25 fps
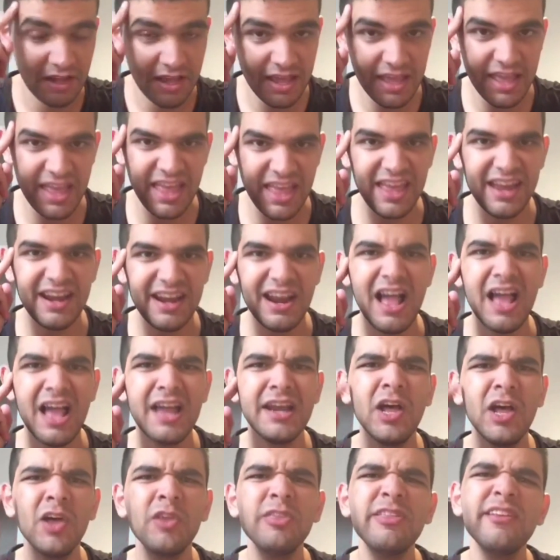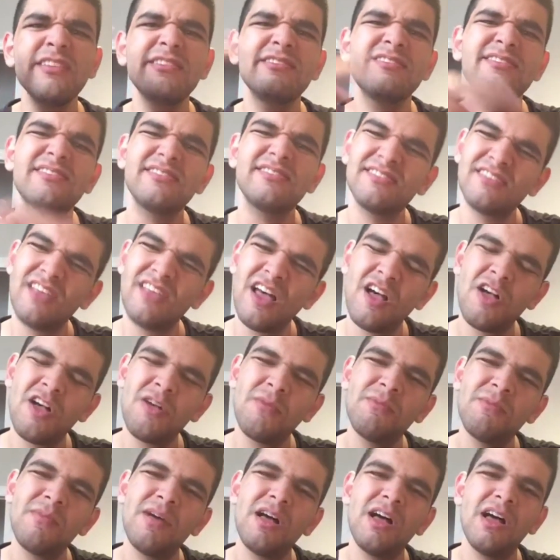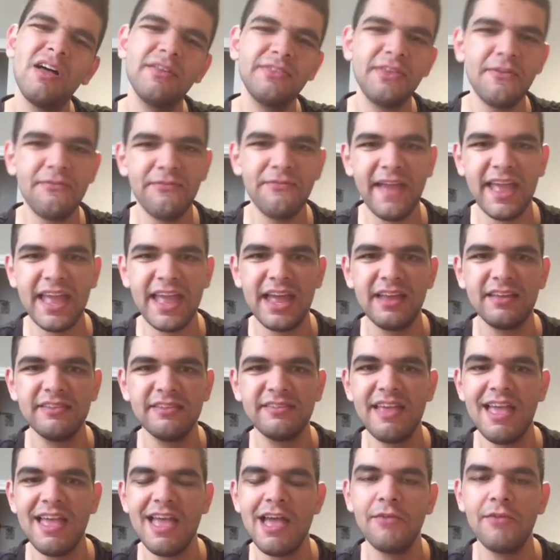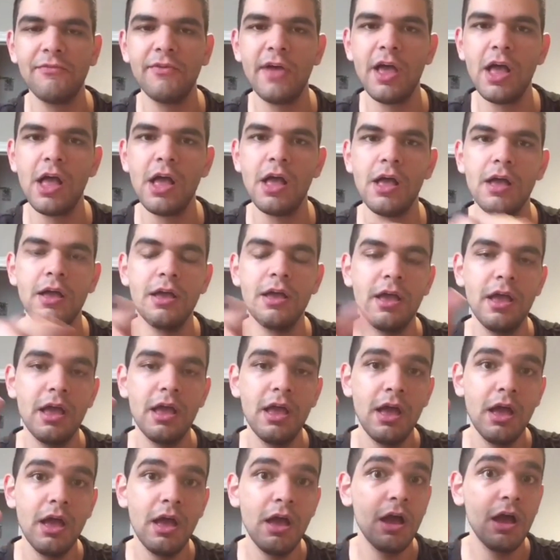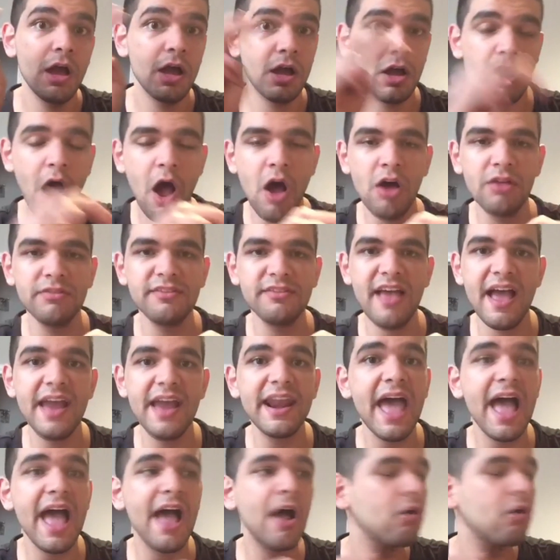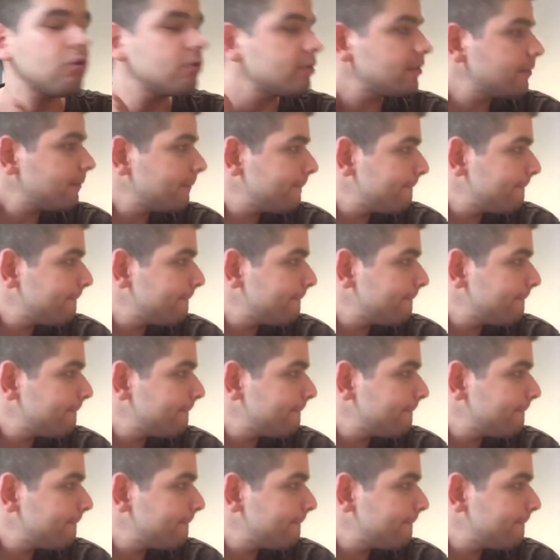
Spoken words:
And I know that some of the fans have called that out